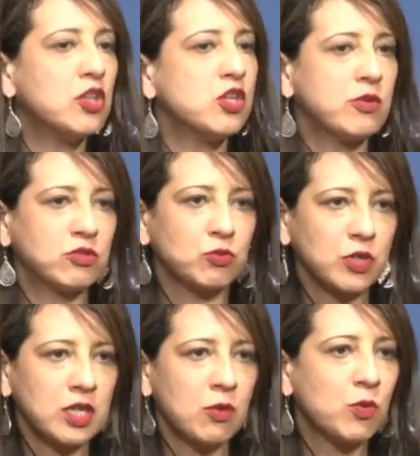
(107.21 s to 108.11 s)
The U.S. is
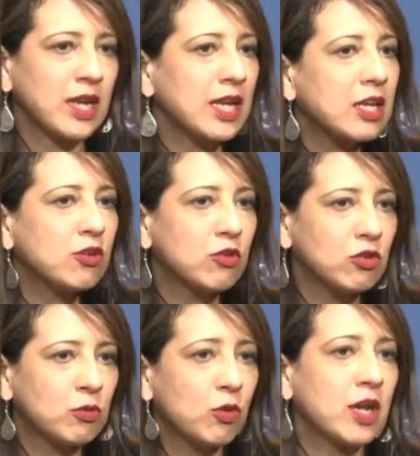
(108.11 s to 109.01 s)
working out what it can do
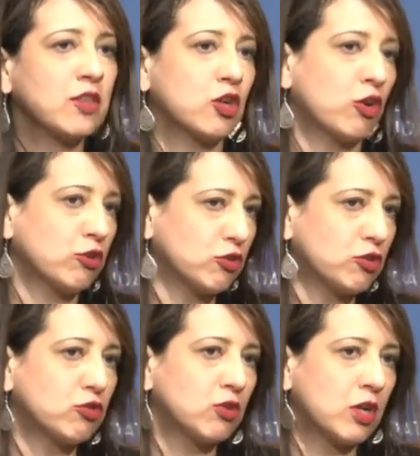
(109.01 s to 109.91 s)
to support, and the Kurds are
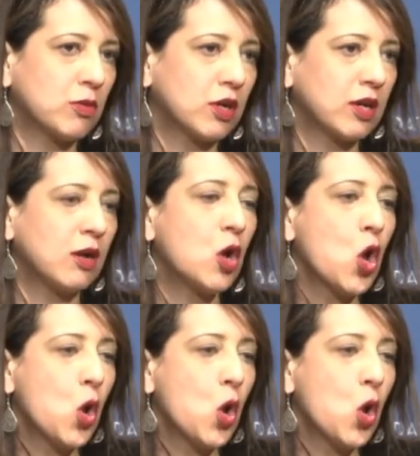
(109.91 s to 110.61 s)
still trying to work out